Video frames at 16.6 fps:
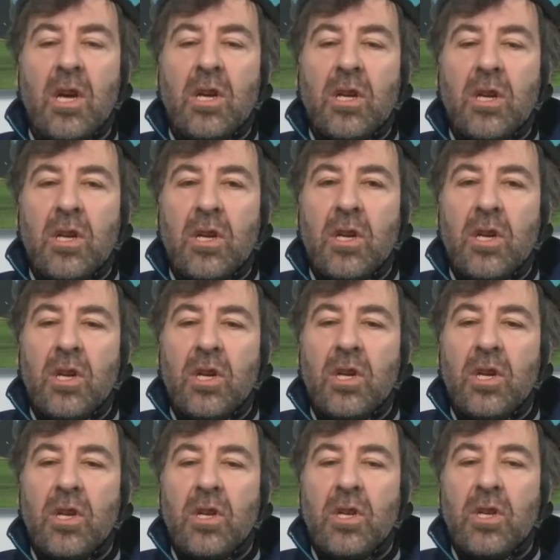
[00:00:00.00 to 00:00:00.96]
sound like
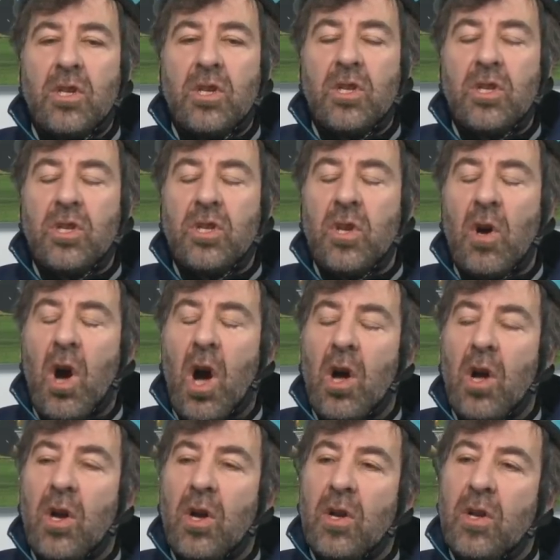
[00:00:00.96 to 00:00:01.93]
they're
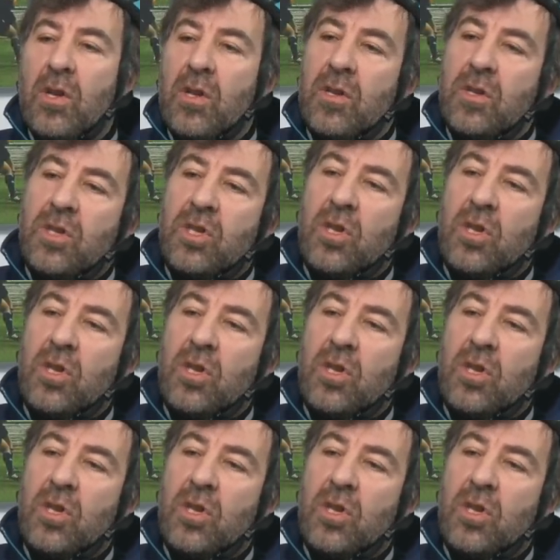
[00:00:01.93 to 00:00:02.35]
so, or something.